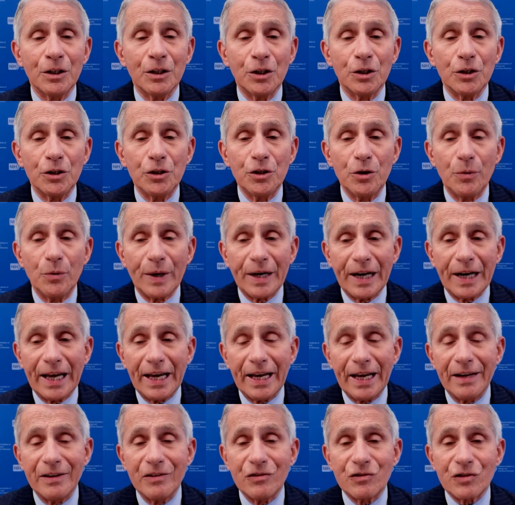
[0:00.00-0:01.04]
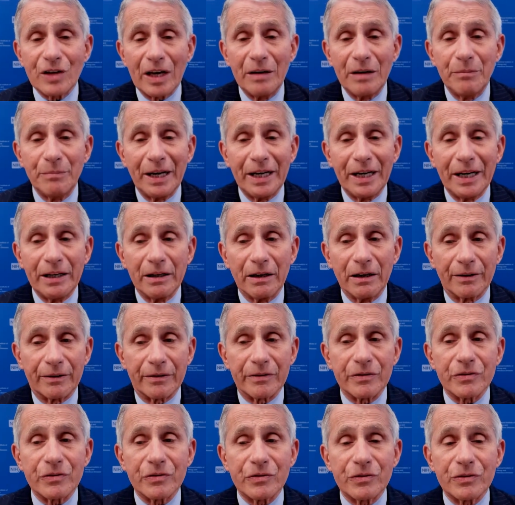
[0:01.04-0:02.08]
UNAIDS, and many
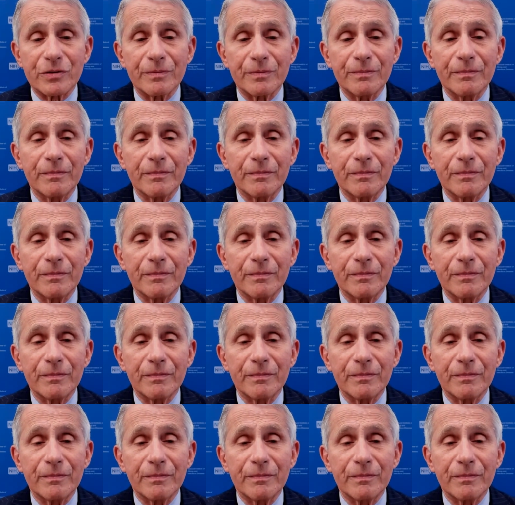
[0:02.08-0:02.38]
others.